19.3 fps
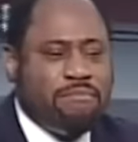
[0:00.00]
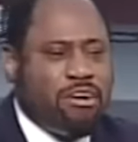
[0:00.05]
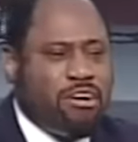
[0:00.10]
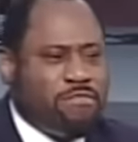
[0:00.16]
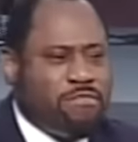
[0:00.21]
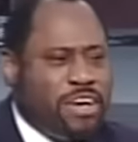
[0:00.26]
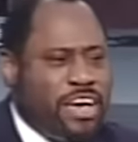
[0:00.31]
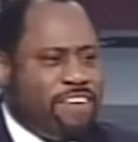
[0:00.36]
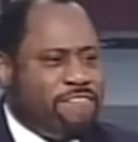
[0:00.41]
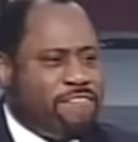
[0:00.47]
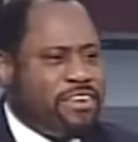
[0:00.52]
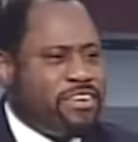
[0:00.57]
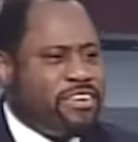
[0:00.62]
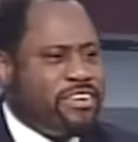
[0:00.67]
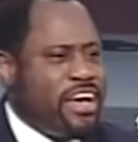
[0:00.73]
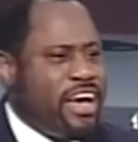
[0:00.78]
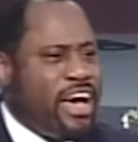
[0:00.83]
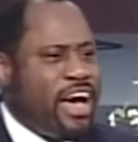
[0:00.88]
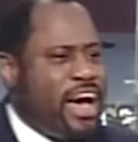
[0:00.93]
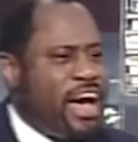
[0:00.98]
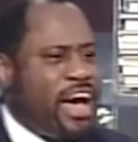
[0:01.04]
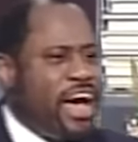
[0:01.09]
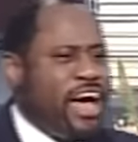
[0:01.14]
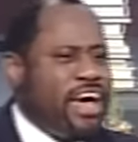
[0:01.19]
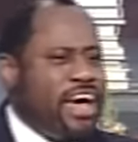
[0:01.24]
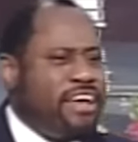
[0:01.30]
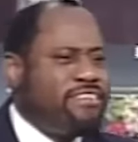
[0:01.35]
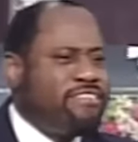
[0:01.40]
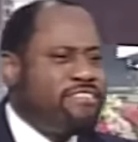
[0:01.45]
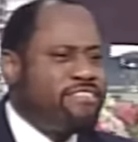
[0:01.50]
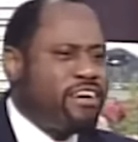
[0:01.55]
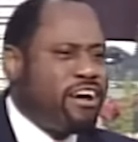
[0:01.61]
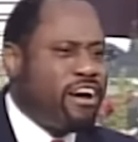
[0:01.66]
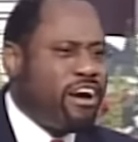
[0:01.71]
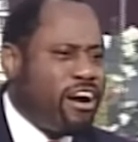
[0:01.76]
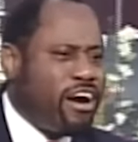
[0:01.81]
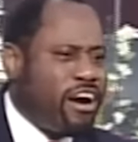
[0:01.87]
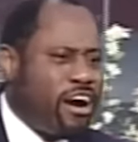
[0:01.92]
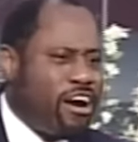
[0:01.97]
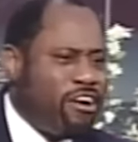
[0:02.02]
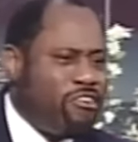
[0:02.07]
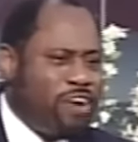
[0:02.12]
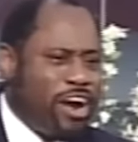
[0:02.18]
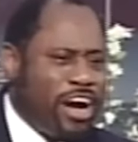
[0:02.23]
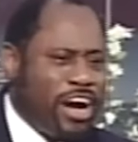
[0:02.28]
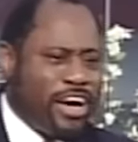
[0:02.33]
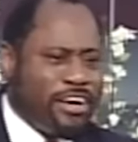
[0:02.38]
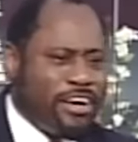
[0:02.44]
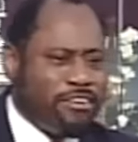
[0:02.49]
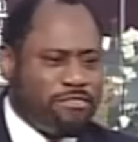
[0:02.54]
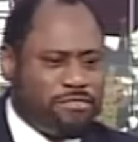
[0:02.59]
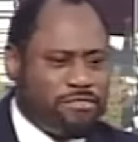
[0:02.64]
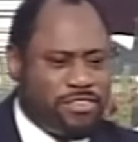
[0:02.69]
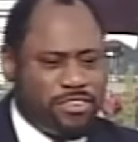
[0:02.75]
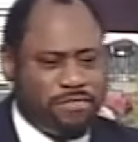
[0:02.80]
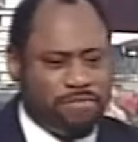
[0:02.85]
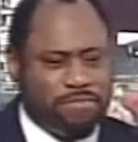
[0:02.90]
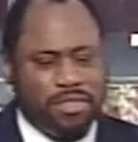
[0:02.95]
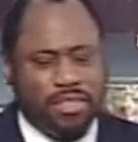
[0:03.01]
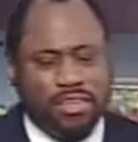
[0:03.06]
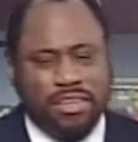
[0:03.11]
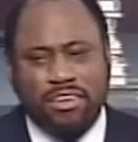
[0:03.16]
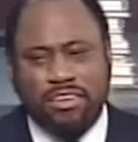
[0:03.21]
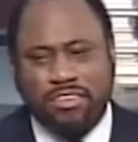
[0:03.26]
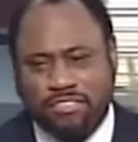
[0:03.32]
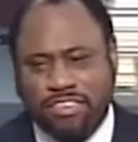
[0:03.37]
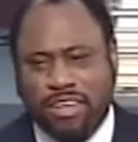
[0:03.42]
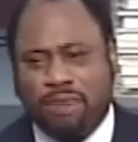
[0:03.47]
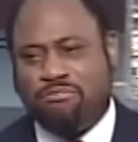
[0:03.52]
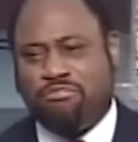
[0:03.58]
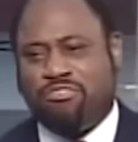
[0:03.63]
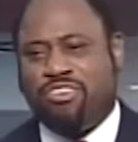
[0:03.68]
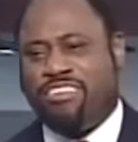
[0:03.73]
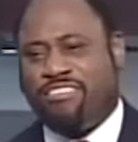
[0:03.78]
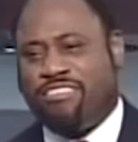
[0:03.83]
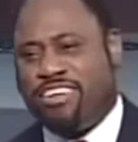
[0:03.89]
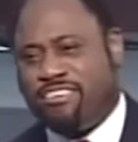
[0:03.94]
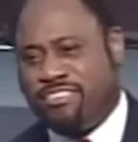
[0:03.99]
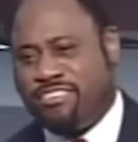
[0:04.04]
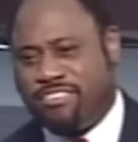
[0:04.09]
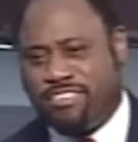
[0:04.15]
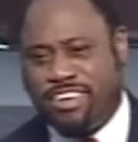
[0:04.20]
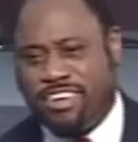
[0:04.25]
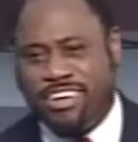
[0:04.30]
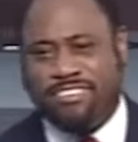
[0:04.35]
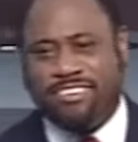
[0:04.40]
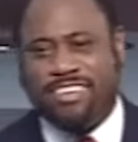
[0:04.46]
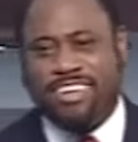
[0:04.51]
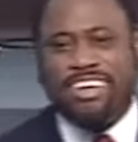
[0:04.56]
of heaven has arrived. Some translation says